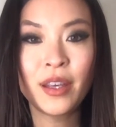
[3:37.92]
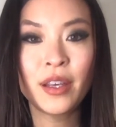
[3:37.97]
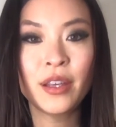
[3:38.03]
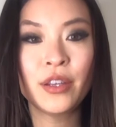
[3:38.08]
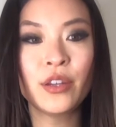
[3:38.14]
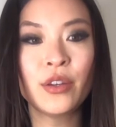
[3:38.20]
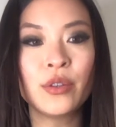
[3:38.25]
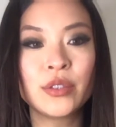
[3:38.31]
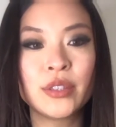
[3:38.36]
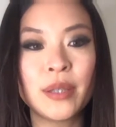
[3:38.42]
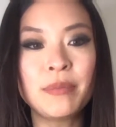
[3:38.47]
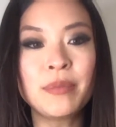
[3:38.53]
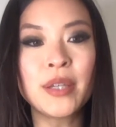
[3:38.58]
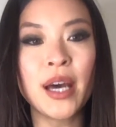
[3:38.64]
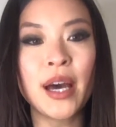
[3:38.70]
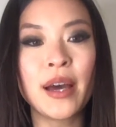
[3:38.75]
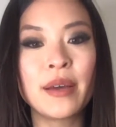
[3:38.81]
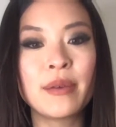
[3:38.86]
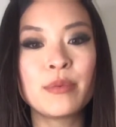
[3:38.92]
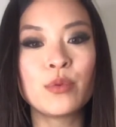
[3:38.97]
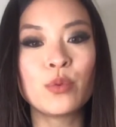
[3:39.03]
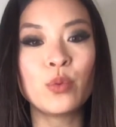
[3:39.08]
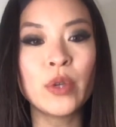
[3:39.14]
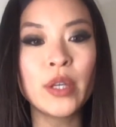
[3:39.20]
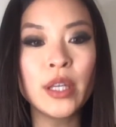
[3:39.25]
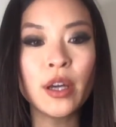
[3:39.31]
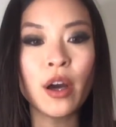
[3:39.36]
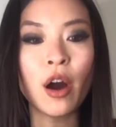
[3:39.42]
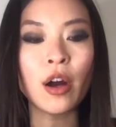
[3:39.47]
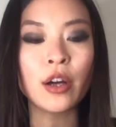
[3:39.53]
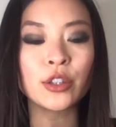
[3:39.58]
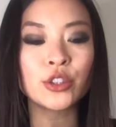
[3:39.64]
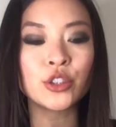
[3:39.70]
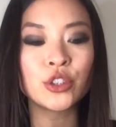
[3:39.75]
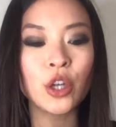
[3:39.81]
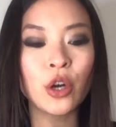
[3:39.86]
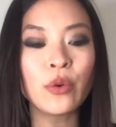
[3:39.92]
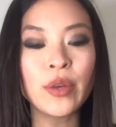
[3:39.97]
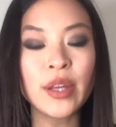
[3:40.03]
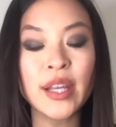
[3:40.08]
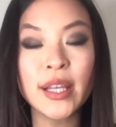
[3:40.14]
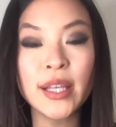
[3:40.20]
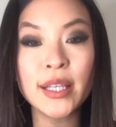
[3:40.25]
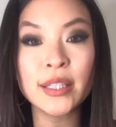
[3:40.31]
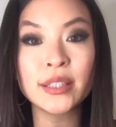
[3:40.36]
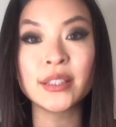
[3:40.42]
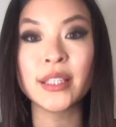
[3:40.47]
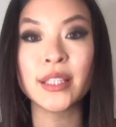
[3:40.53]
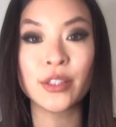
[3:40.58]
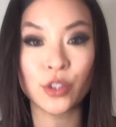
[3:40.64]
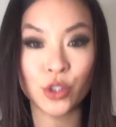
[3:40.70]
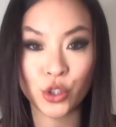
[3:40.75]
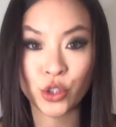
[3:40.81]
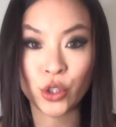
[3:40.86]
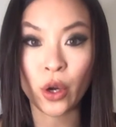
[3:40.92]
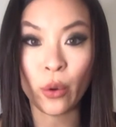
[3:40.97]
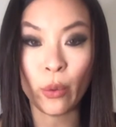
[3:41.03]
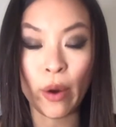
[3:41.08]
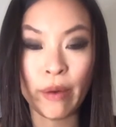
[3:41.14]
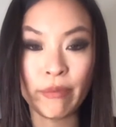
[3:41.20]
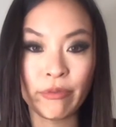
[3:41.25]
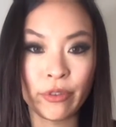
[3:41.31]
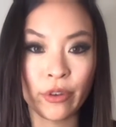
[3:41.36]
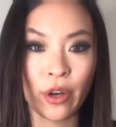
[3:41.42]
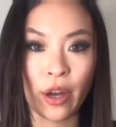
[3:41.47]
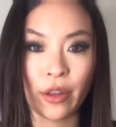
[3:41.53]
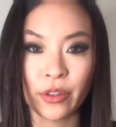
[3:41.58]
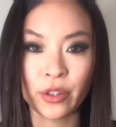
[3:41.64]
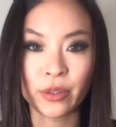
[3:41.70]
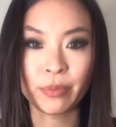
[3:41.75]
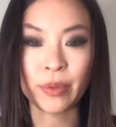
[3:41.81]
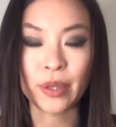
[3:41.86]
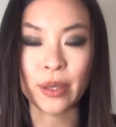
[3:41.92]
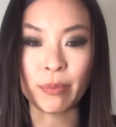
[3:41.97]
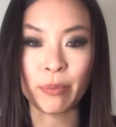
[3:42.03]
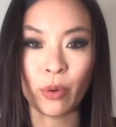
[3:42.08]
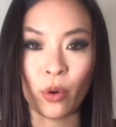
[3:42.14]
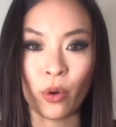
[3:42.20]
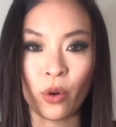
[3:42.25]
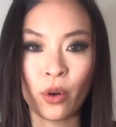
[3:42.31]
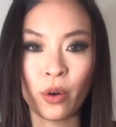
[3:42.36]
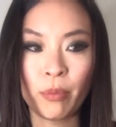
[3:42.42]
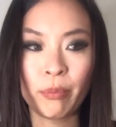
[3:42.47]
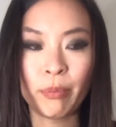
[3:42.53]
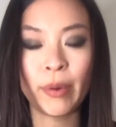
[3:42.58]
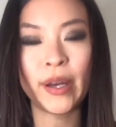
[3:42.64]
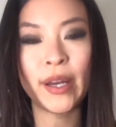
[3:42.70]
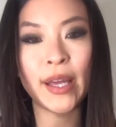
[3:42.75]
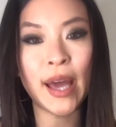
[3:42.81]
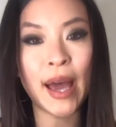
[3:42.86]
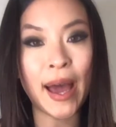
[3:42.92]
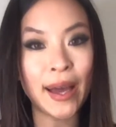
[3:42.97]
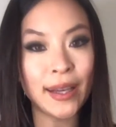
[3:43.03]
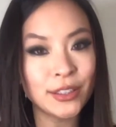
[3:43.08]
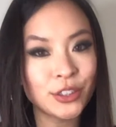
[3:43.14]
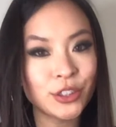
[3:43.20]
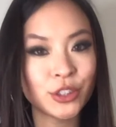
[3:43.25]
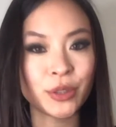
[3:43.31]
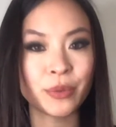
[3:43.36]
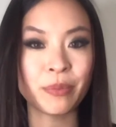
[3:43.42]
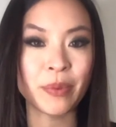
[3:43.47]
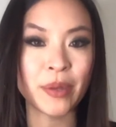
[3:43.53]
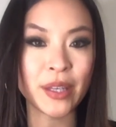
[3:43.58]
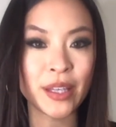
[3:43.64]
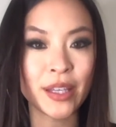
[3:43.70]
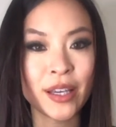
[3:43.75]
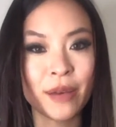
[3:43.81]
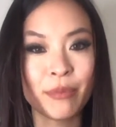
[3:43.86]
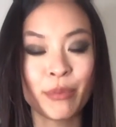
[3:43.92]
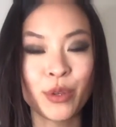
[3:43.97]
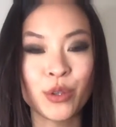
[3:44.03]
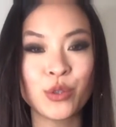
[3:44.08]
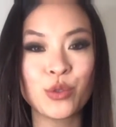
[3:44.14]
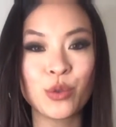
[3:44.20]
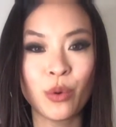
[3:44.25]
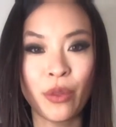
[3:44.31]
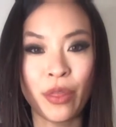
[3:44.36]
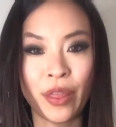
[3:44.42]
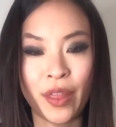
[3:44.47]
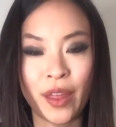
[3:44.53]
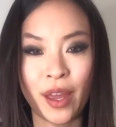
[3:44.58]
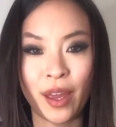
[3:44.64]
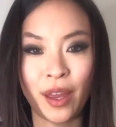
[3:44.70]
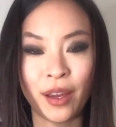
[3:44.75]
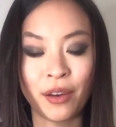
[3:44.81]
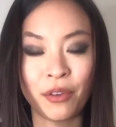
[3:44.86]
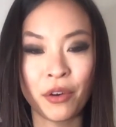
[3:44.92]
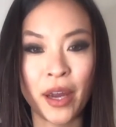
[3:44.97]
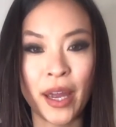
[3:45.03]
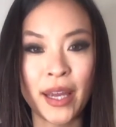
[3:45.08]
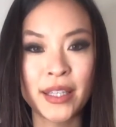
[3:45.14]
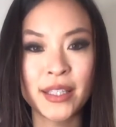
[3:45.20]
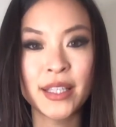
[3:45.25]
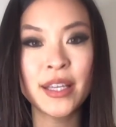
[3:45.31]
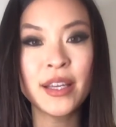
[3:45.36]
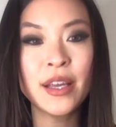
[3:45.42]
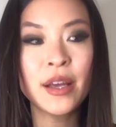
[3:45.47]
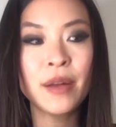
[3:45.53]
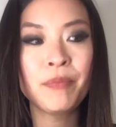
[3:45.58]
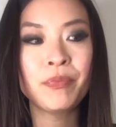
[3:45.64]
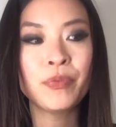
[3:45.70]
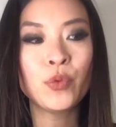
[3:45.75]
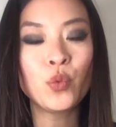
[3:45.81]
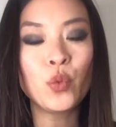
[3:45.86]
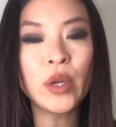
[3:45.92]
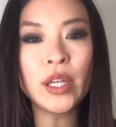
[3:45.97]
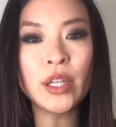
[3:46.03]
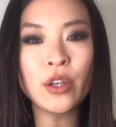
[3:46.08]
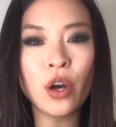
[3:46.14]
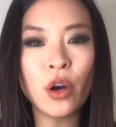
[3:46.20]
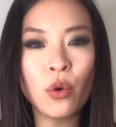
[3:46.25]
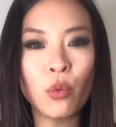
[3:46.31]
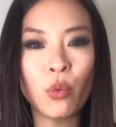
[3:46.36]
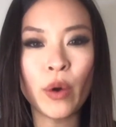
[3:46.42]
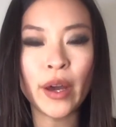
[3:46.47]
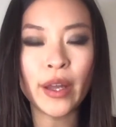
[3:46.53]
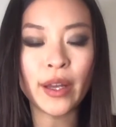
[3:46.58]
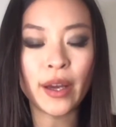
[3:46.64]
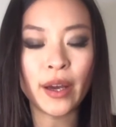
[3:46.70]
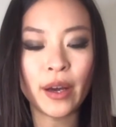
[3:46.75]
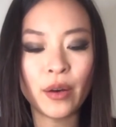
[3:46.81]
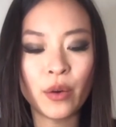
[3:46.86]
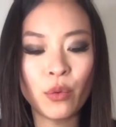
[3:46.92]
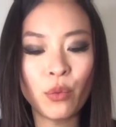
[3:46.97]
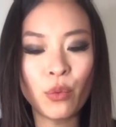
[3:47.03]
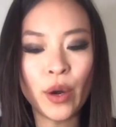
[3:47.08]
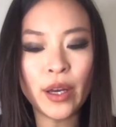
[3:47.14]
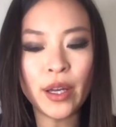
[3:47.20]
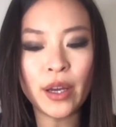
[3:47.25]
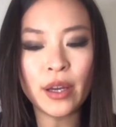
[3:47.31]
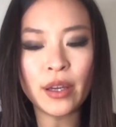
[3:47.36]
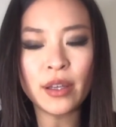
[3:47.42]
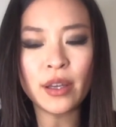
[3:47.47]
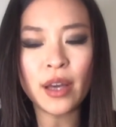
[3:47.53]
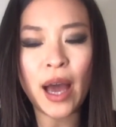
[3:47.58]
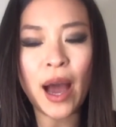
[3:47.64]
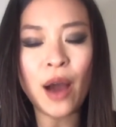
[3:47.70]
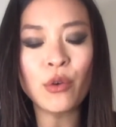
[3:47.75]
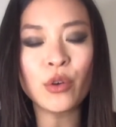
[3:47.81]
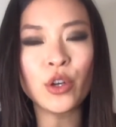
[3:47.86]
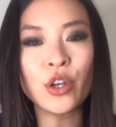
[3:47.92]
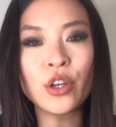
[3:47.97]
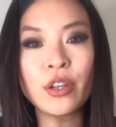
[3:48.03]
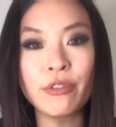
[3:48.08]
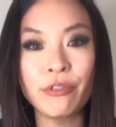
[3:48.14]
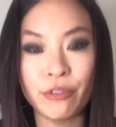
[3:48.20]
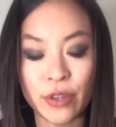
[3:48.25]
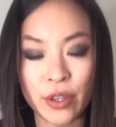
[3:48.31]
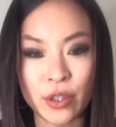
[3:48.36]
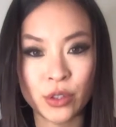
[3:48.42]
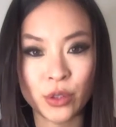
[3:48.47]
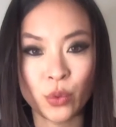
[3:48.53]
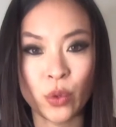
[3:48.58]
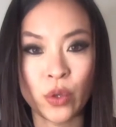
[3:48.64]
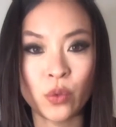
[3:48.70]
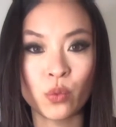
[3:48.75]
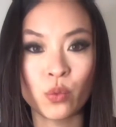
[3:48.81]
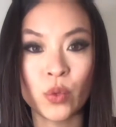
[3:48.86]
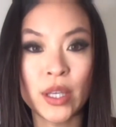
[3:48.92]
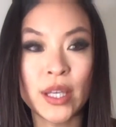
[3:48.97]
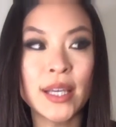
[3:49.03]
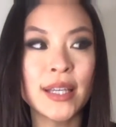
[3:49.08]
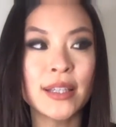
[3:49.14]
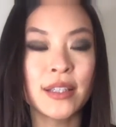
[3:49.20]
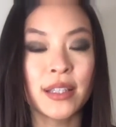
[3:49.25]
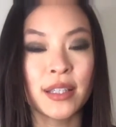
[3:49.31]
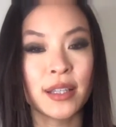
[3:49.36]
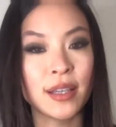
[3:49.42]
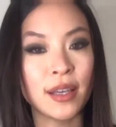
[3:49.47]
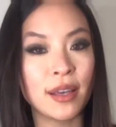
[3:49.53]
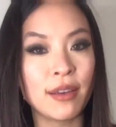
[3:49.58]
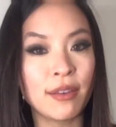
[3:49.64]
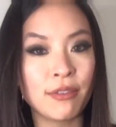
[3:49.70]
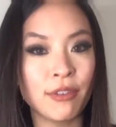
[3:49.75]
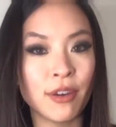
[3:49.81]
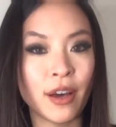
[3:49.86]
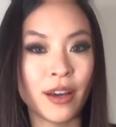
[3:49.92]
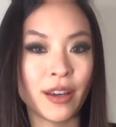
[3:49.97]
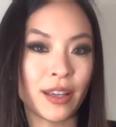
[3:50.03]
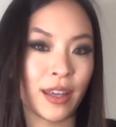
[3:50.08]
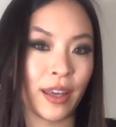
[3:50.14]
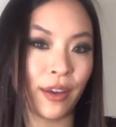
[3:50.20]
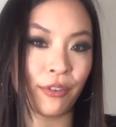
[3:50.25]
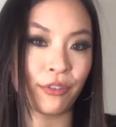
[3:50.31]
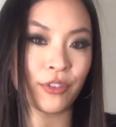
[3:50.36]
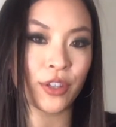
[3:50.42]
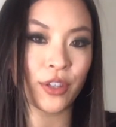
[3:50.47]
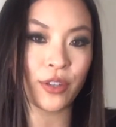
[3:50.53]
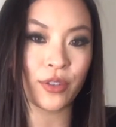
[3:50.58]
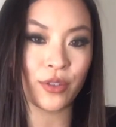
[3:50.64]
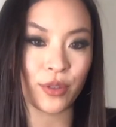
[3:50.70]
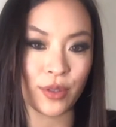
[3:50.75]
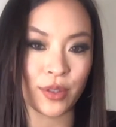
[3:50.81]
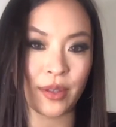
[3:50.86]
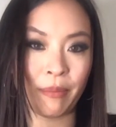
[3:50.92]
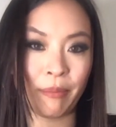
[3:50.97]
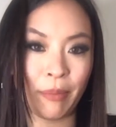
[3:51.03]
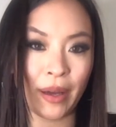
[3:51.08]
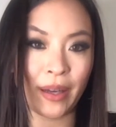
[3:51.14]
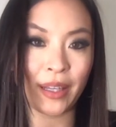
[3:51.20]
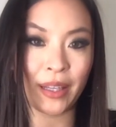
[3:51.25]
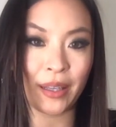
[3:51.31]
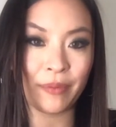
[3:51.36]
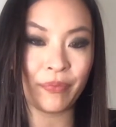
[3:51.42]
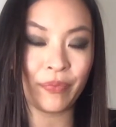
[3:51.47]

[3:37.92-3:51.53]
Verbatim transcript: You know, sometimes we are so easy to show up for other people, but it has to be a mutual thing, right? We know what what how good it feels when we get to give a gift to somebody.